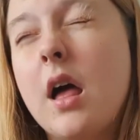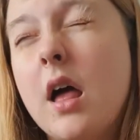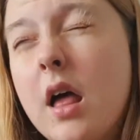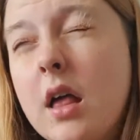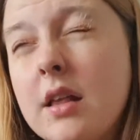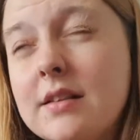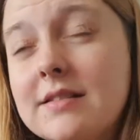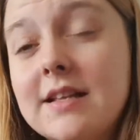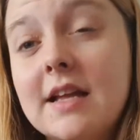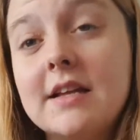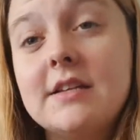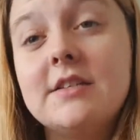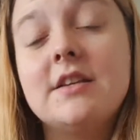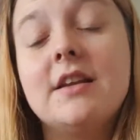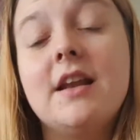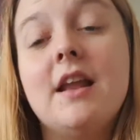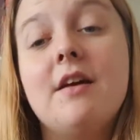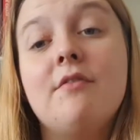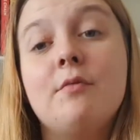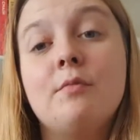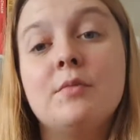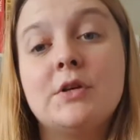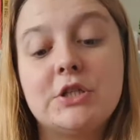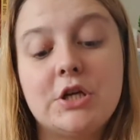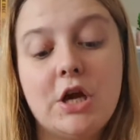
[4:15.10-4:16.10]
Station
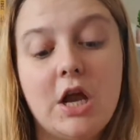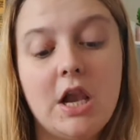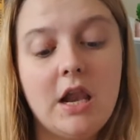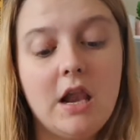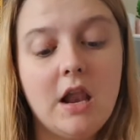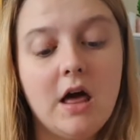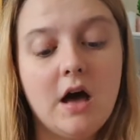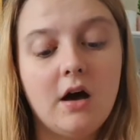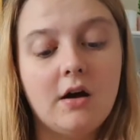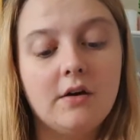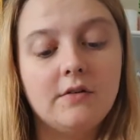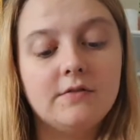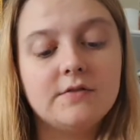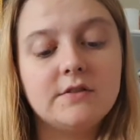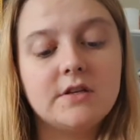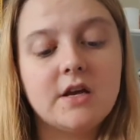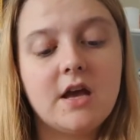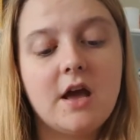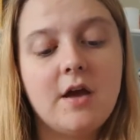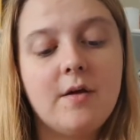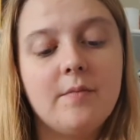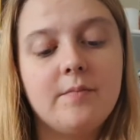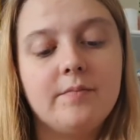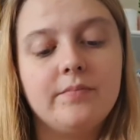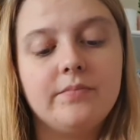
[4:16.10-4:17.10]
11, which I loved.
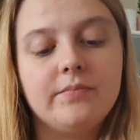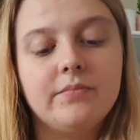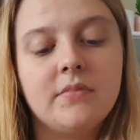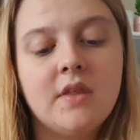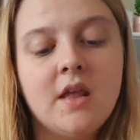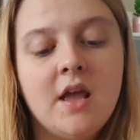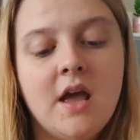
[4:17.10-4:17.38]
I've